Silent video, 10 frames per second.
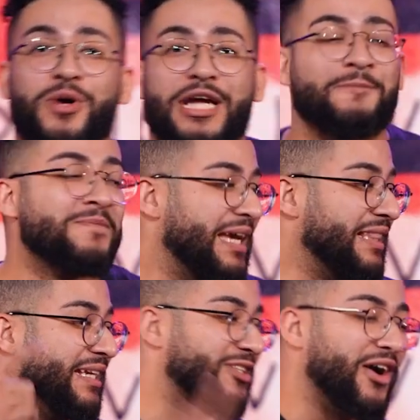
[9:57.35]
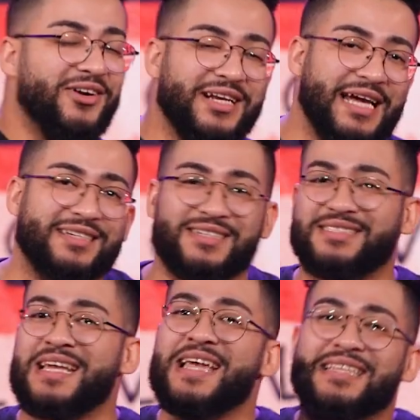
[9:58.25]
with, and they talk like
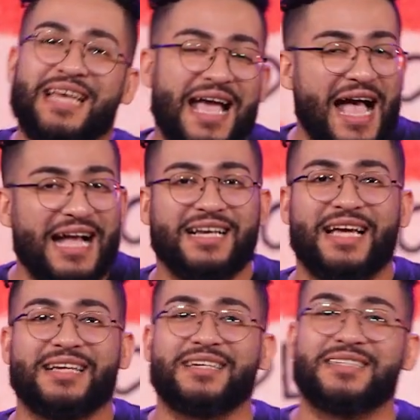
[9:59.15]
us, they act like